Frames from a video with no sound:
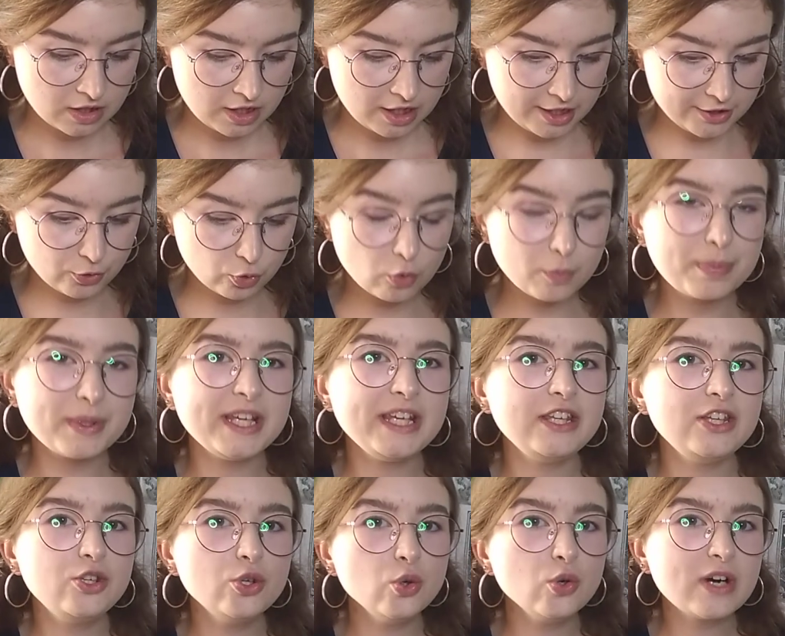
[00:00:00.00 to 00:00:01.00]
it will be
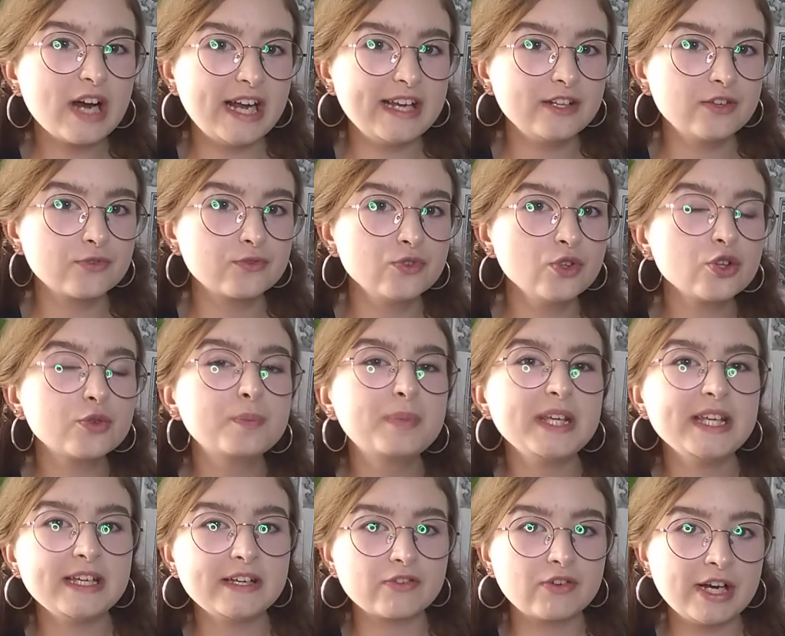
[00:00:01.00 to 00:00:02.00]
you kind of not
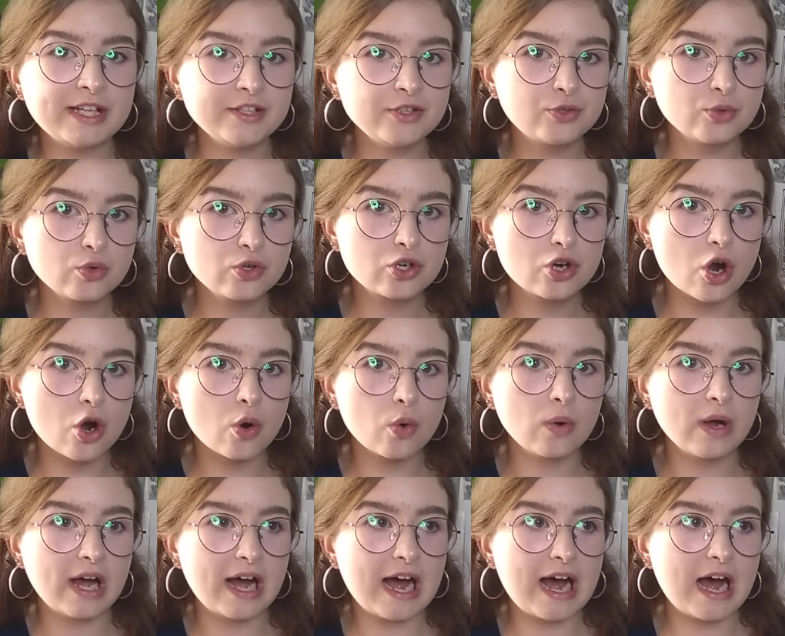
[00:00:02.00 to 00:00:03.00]
being ready to go